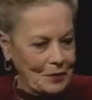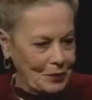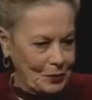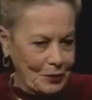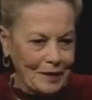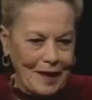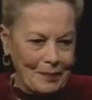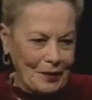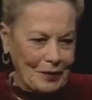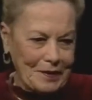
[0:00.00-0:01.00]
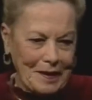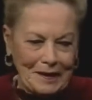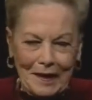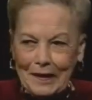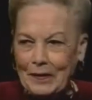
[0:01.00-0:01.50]
her tour guide because I'd
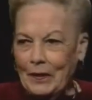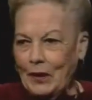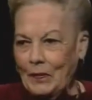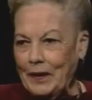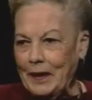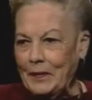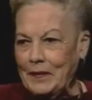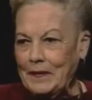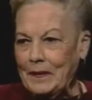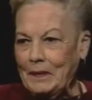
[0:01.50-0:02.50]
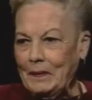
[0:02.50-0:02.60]
done it all when I was, uh,